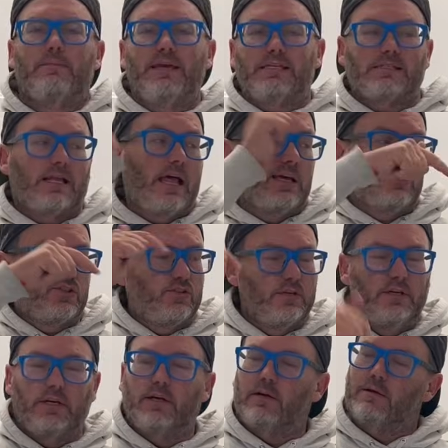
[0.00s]
meat slicer
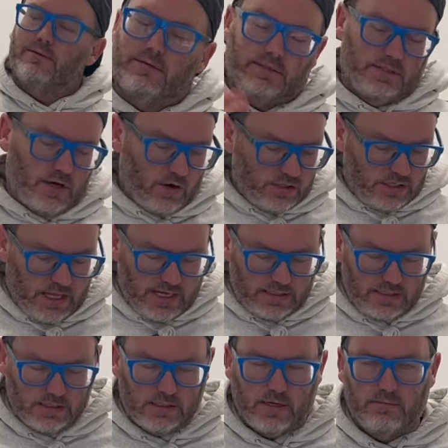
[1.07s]
in here. Let's start
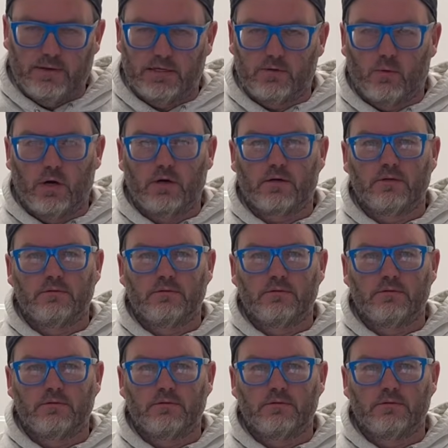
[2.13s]
slicing this up, get to work.